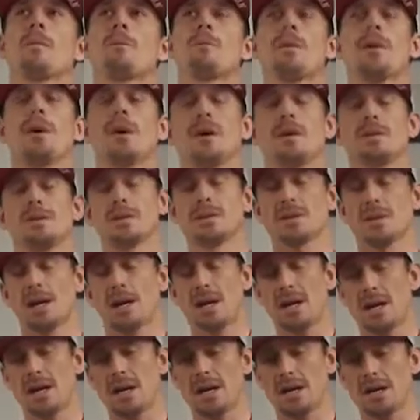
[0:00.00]
But
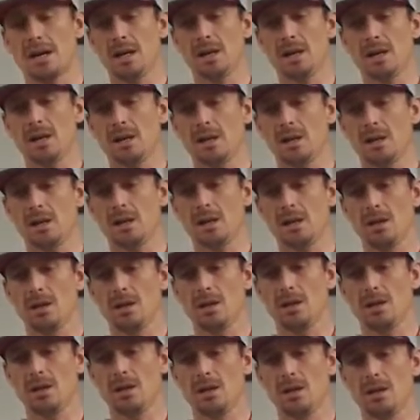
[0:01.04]
I
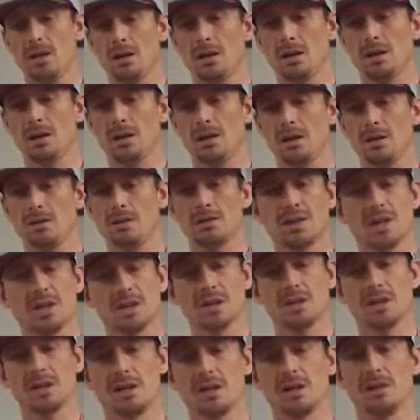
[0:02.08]
checked
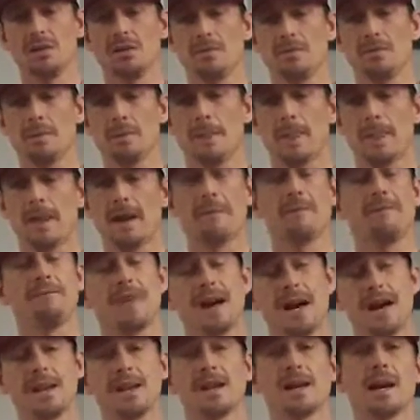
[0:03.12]
in. I
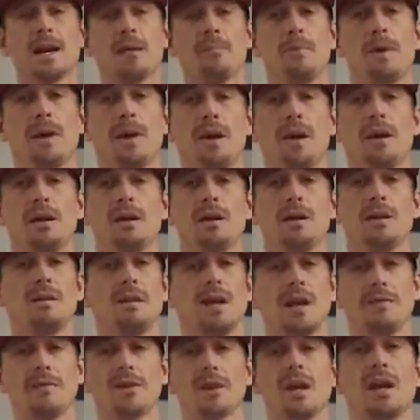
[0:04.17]
finally got a bed.
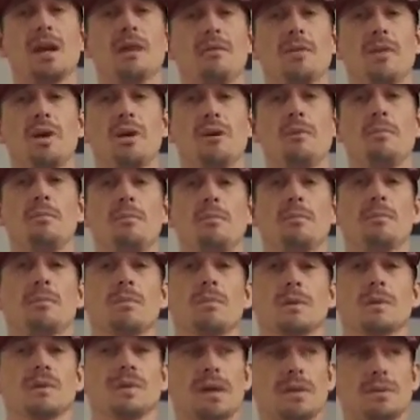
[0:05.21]
Never gave up
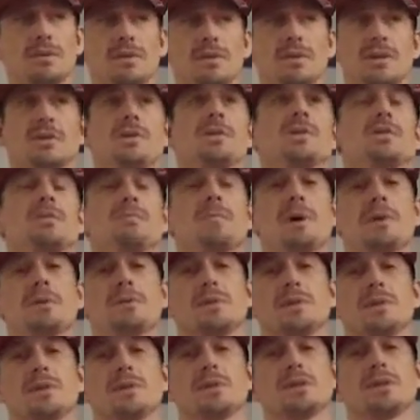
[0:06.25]
because I was serious about
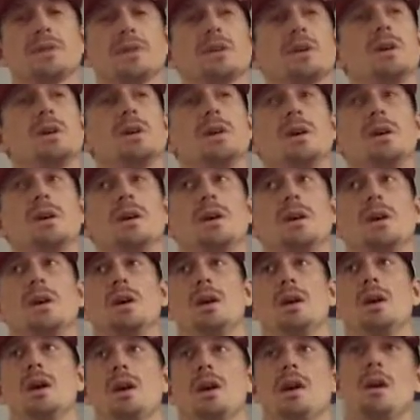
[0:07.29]
this.
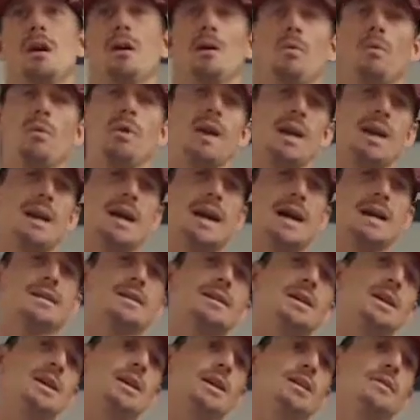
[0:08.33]
When I got
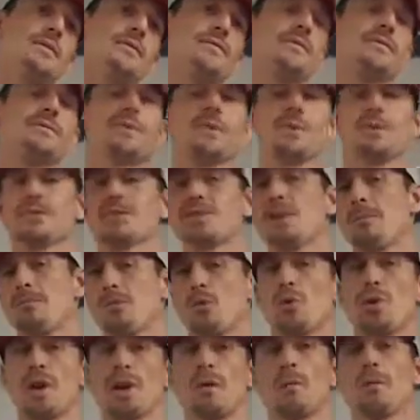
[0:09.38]
there was something
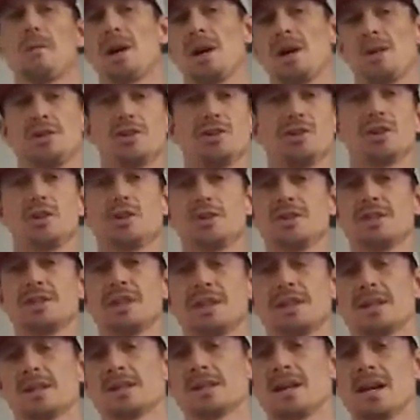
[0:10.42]
going on with my insurance at the